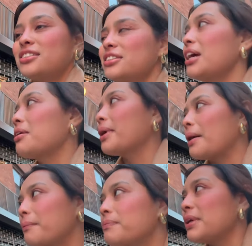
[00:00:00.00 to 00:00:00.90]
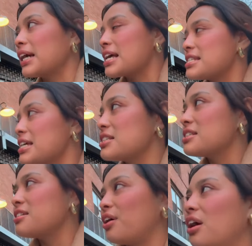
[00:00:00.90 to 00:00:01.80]
What time did we wake up? Like at
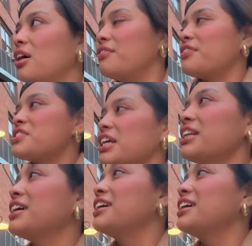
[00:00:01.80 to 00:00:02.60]
6:15?